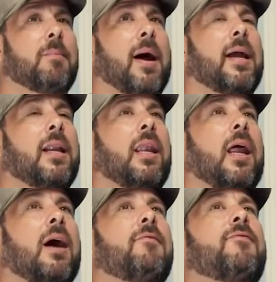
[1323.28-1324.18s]
my
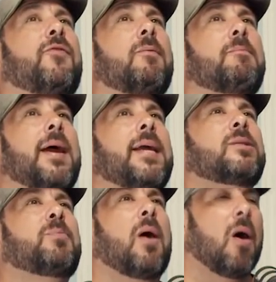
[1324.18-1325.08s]
love for
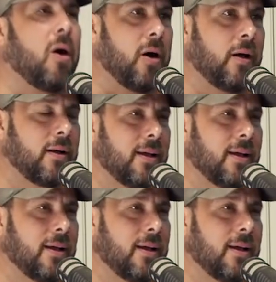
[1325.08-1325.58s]
baseball,